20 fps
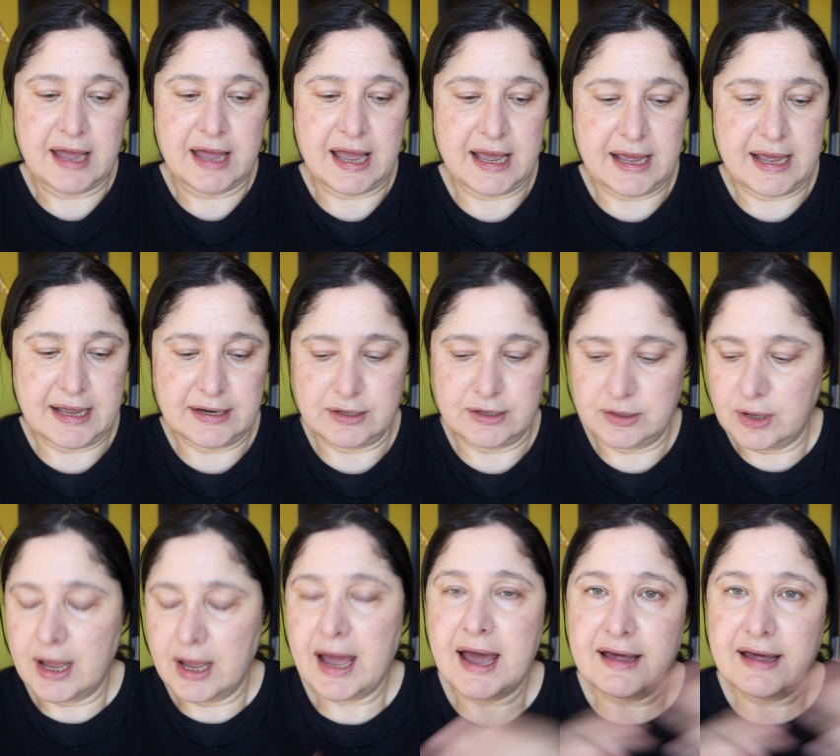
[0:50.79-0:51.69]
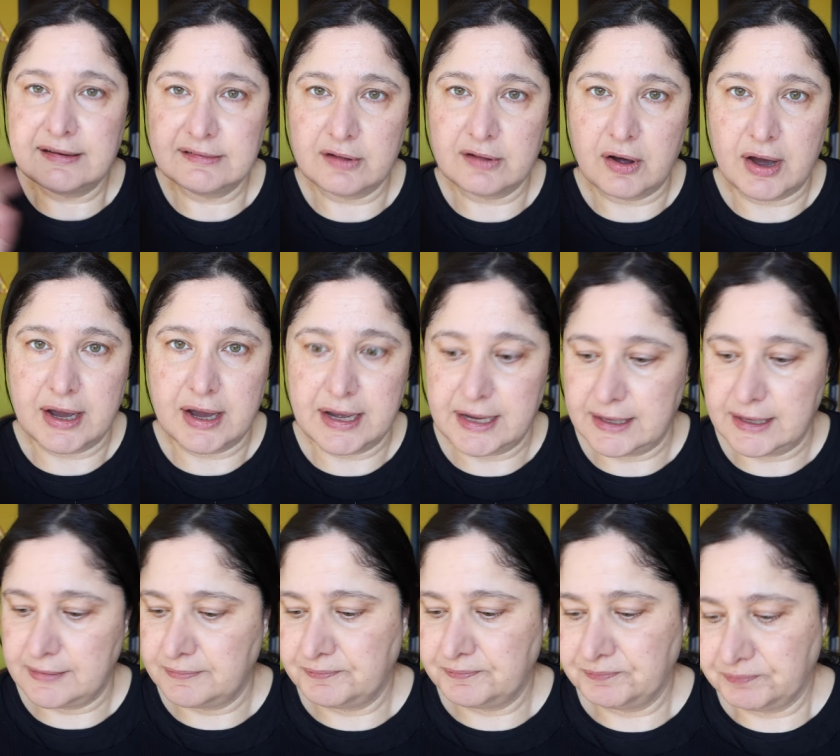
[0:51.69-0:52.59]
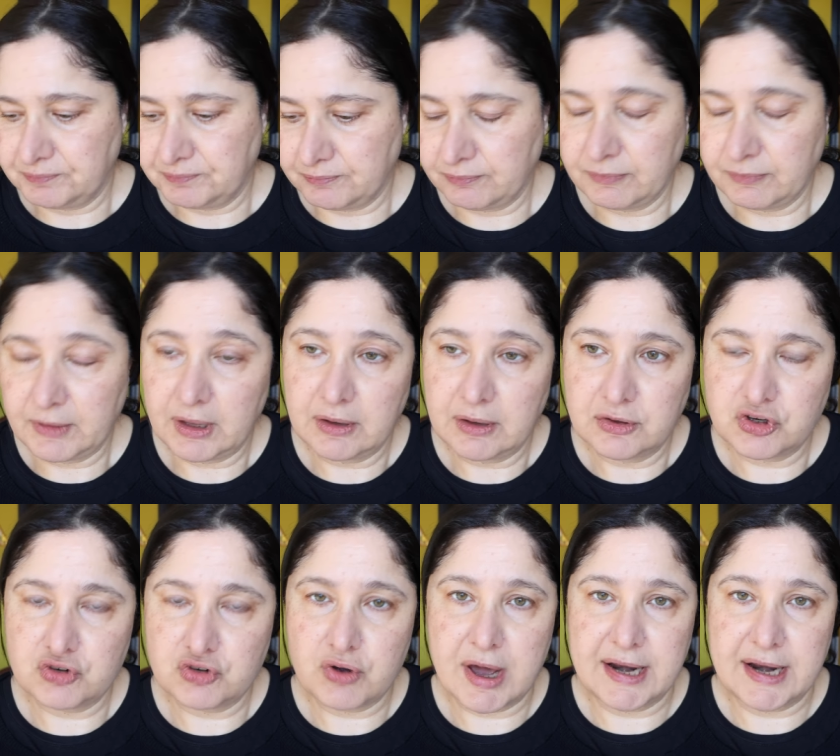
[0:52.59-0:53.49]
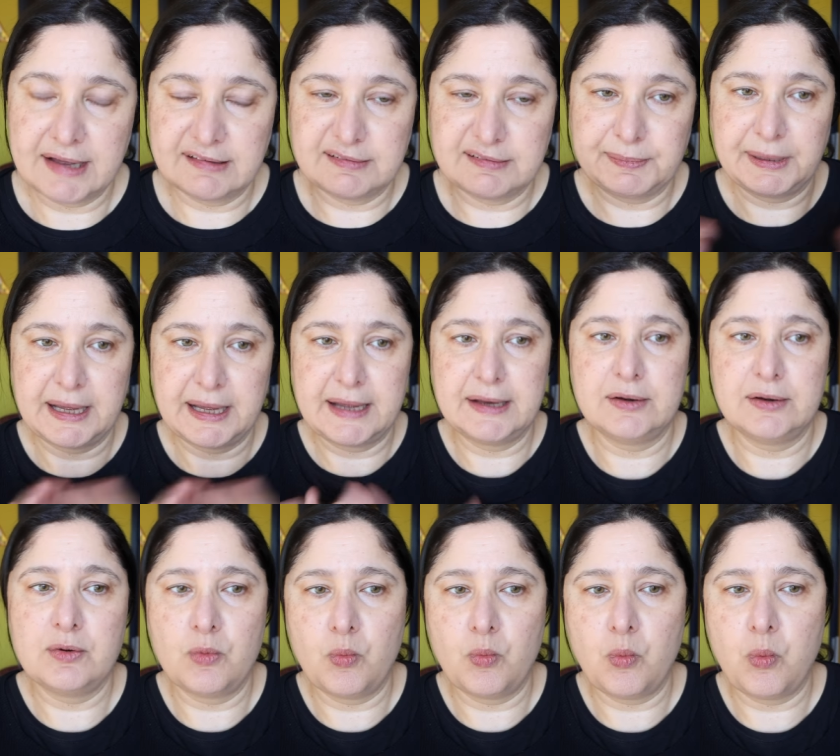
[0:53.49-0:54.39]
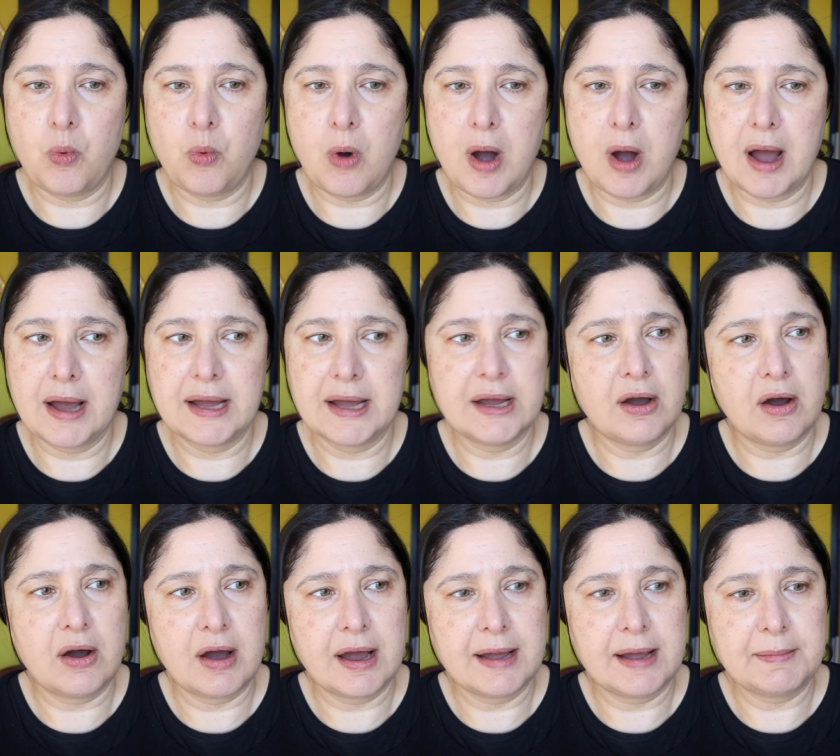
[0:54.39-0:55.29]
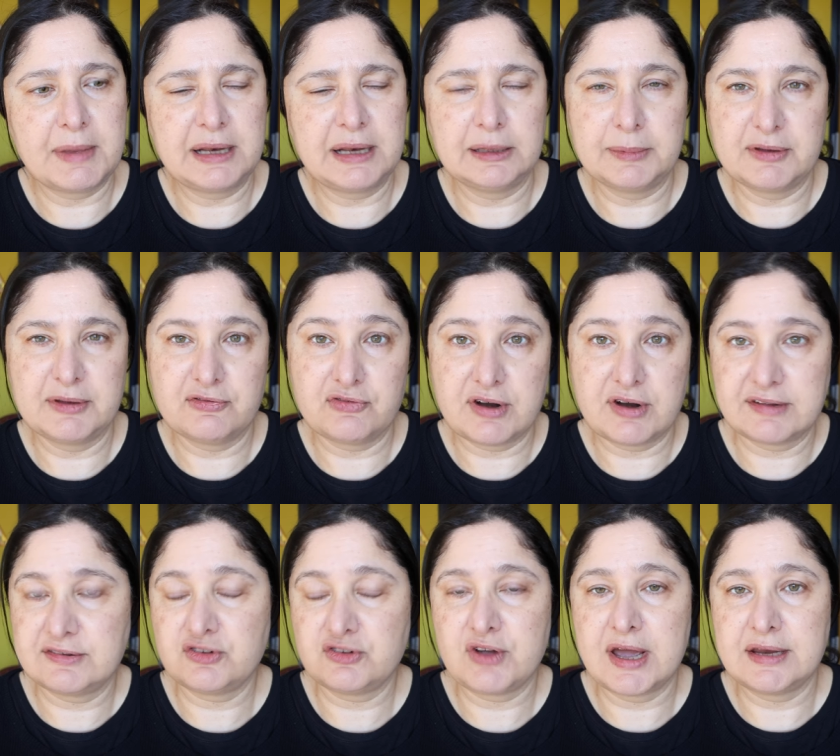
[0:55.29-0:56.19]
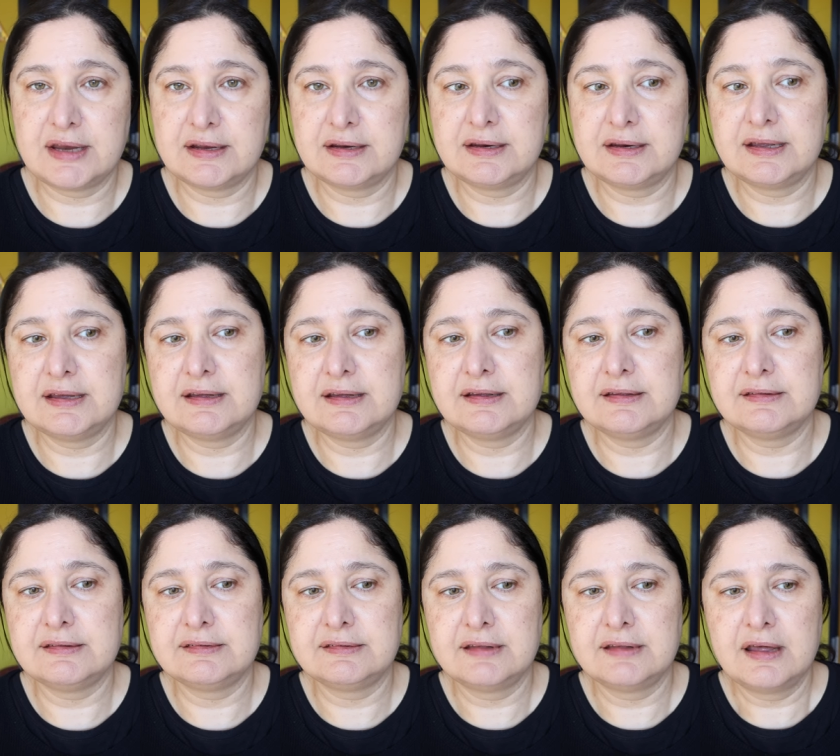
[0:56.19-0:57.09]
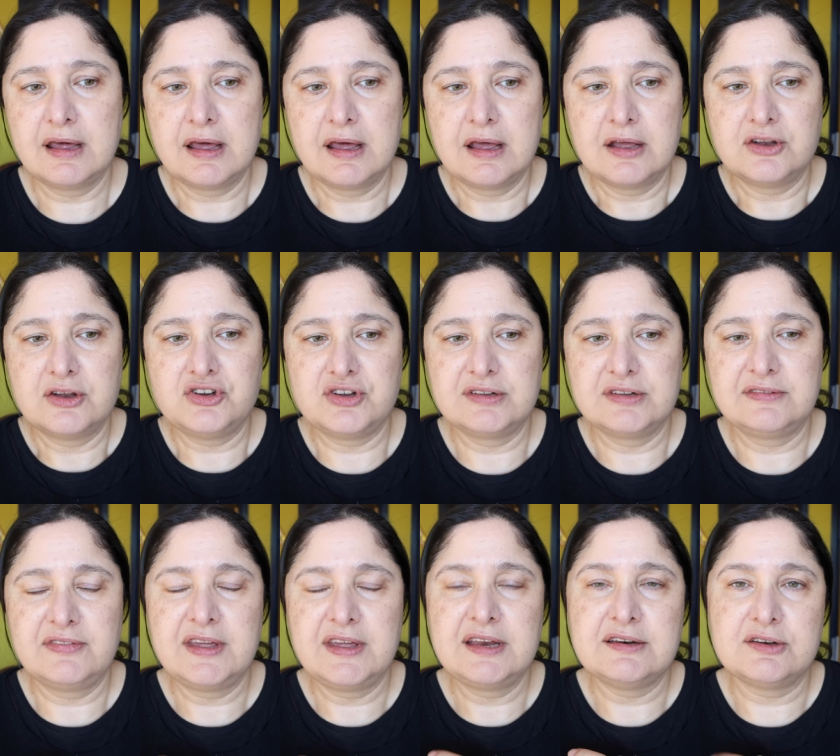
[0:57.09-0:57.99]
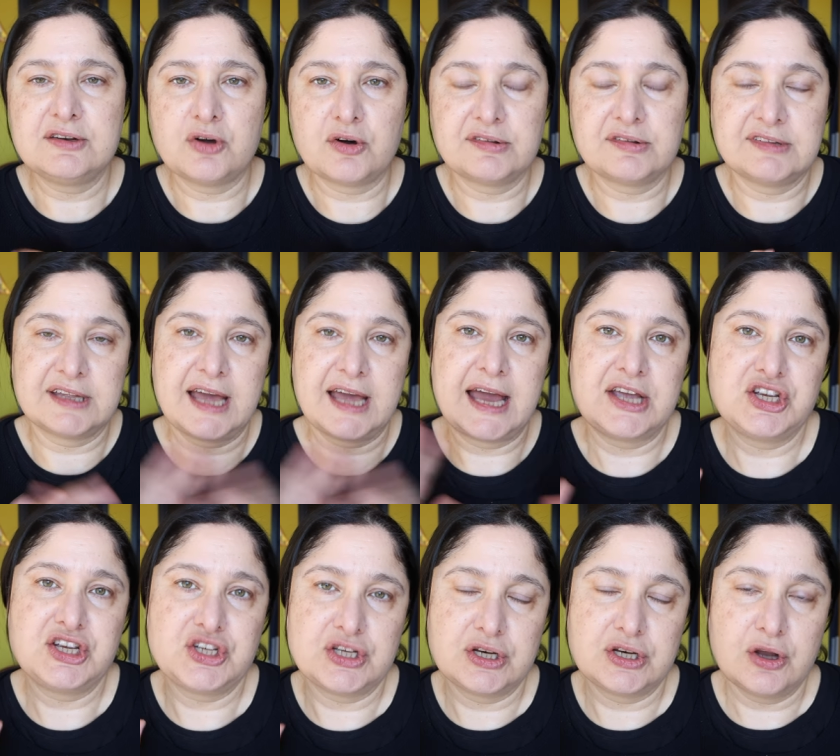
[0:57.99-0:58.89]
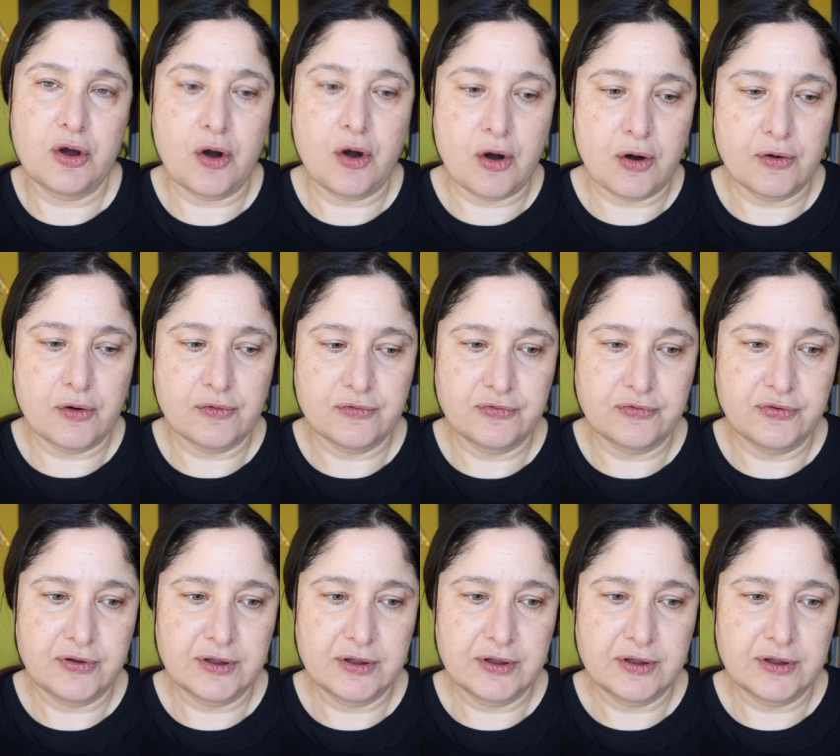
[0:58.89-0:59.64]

And as I try to explain why I'm a little bit frustrated is just the intoxication of